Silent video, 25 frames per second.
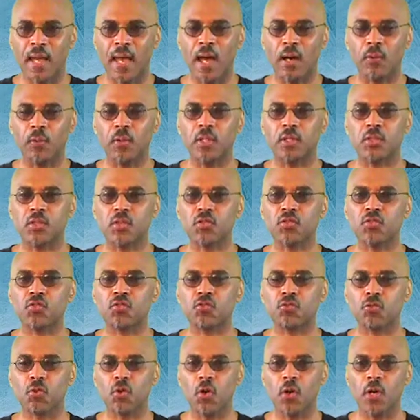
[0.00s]
how it
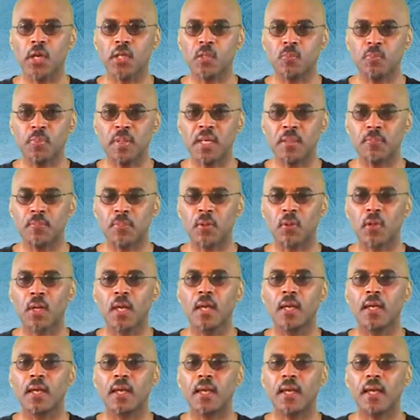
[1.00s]
destroys people,
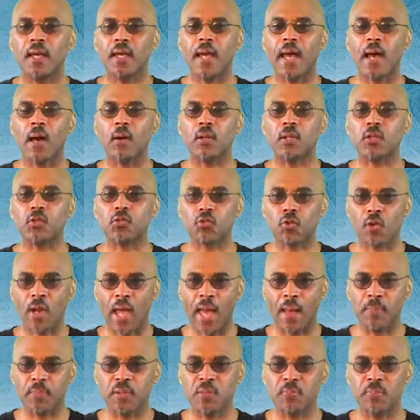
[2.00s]
how it
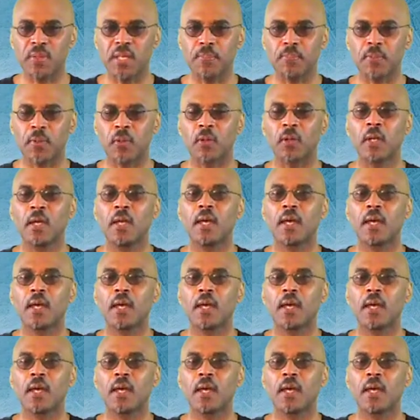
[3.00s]
traps people,